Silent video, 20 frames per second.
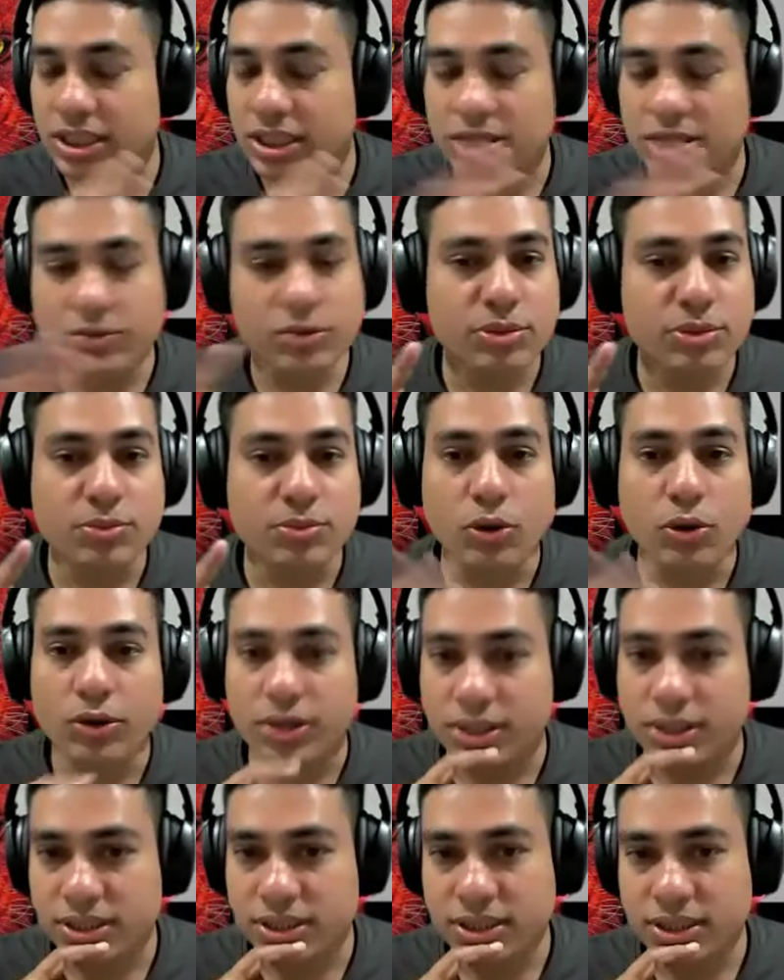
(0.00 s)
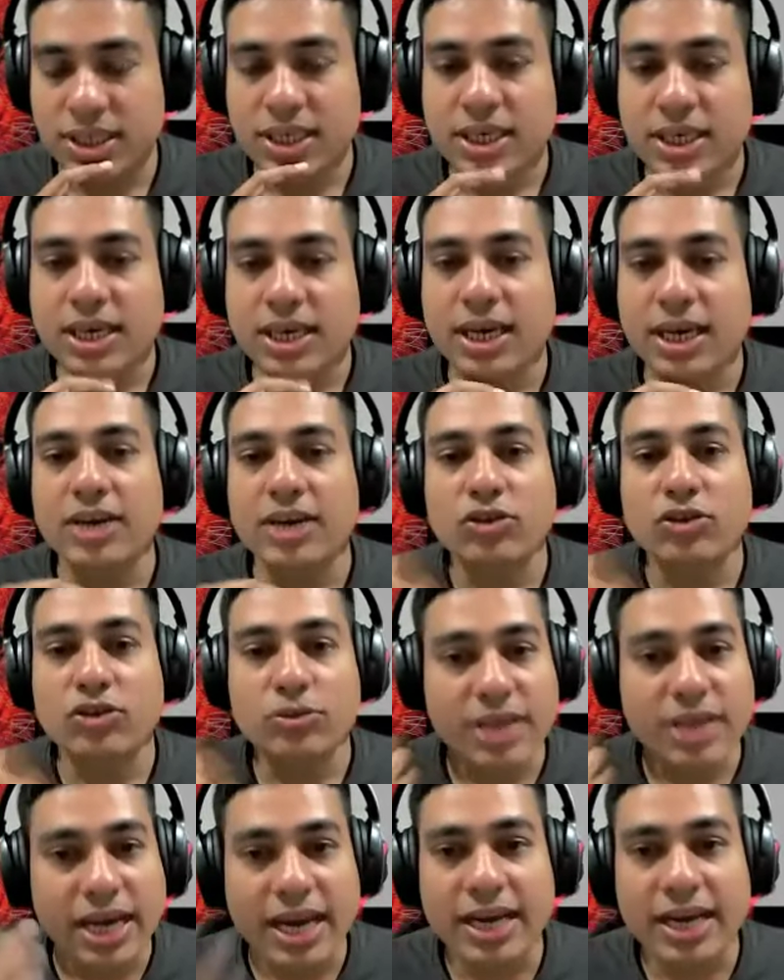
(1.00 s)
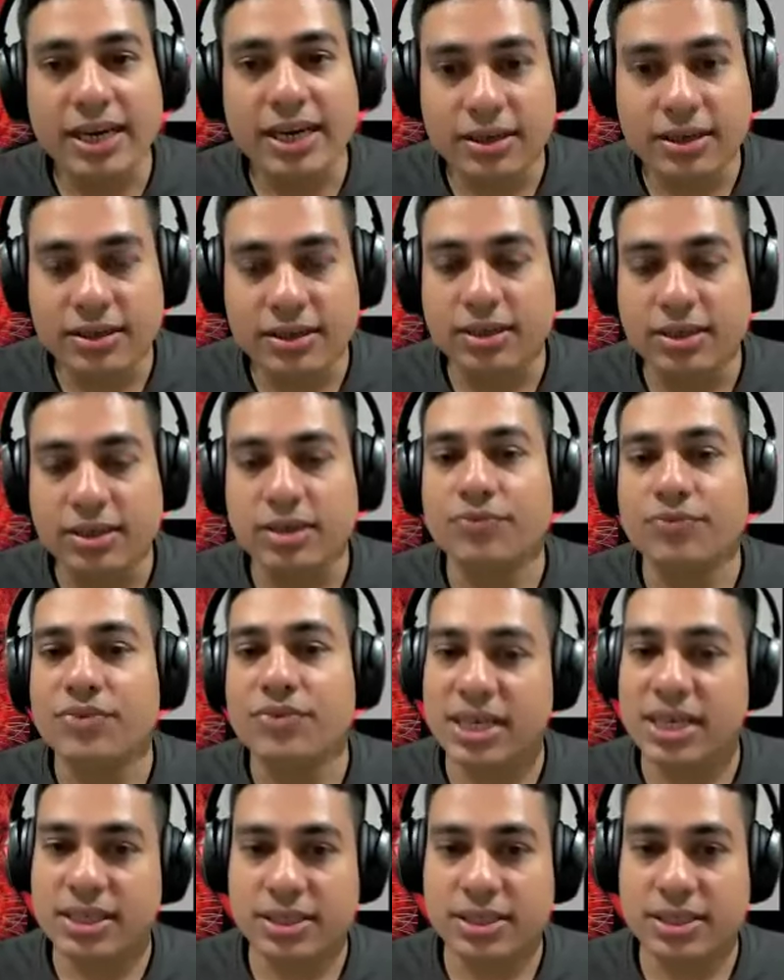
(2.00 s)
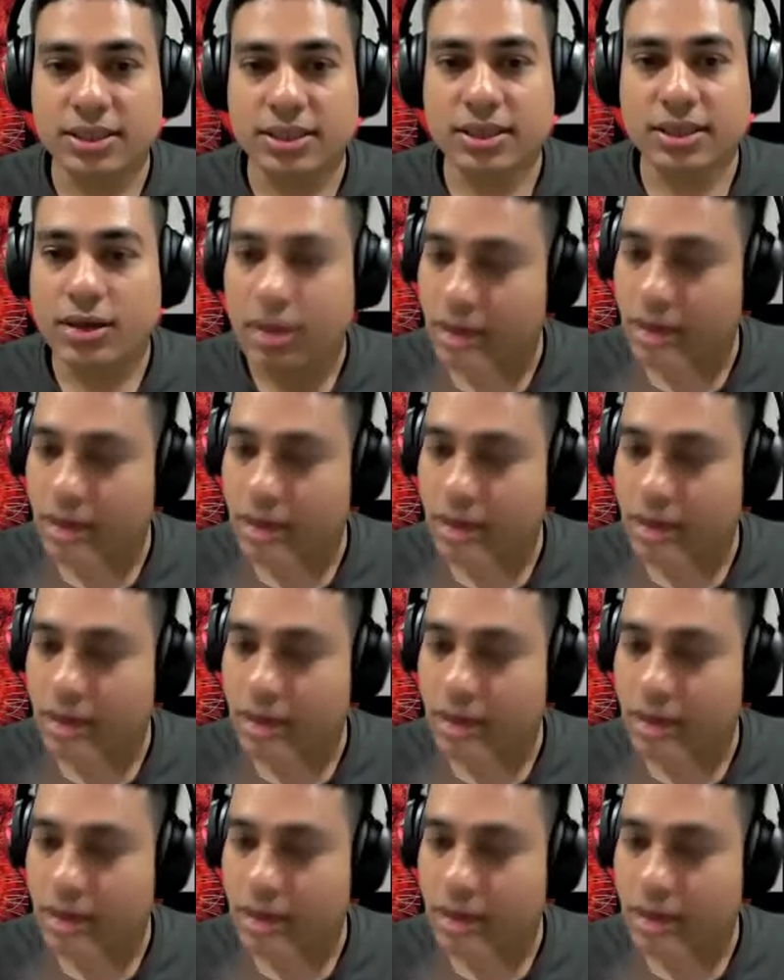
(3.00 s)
It will be bonus and it will be added weeks